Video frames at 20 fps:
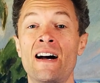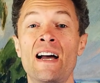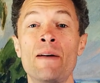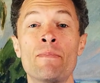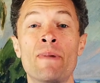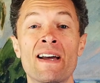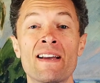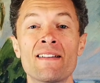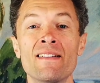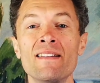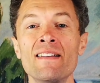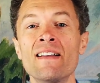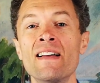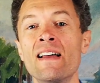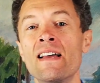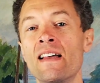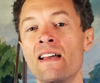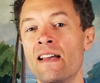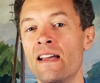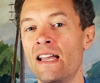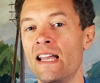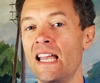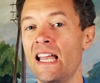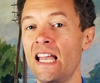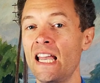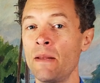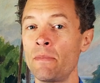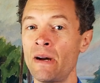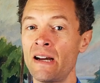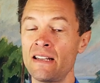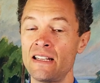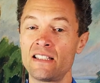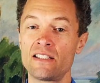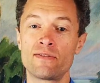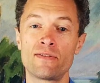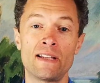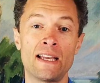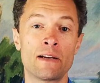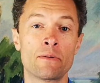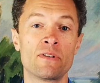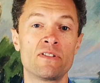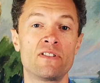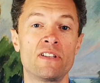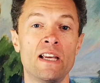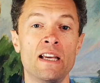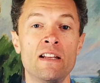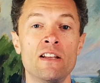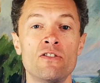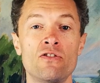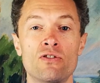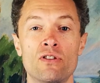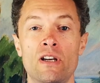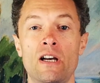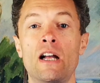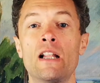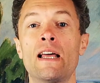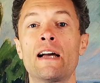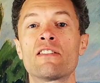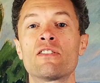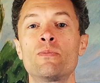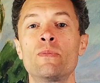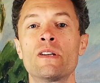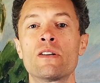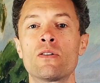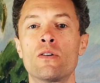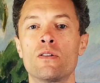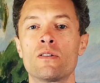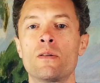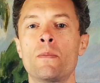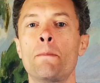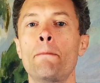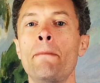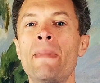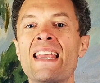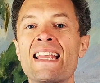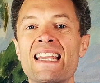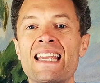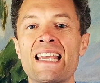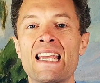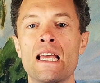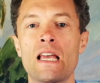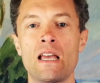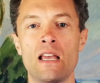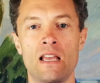I'm Michael. In my native language Danish, I like to be called Mik.